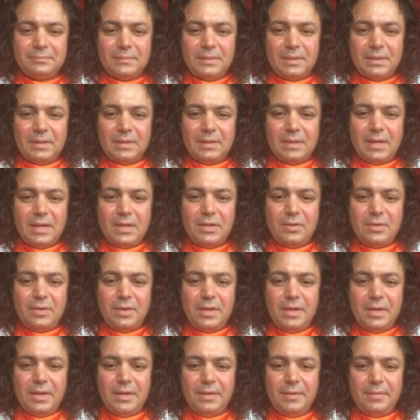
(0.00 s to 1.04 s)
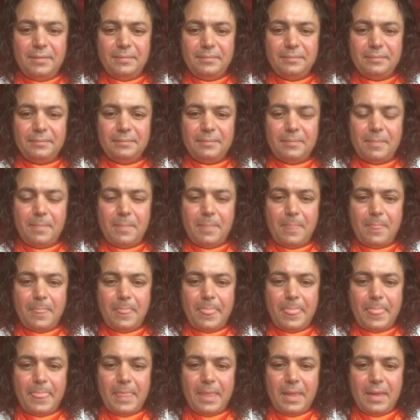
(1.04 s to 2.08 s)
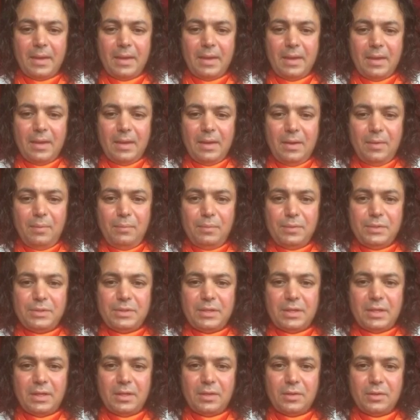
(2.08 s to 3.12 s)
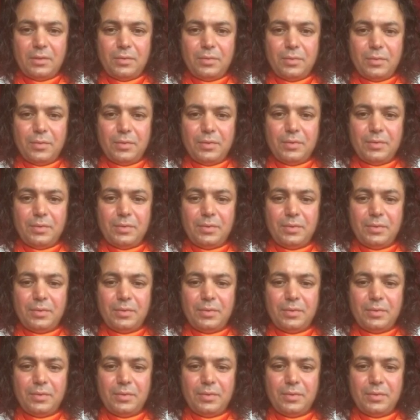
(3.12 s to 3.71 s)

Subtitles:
Glad you're here. Michelle Cook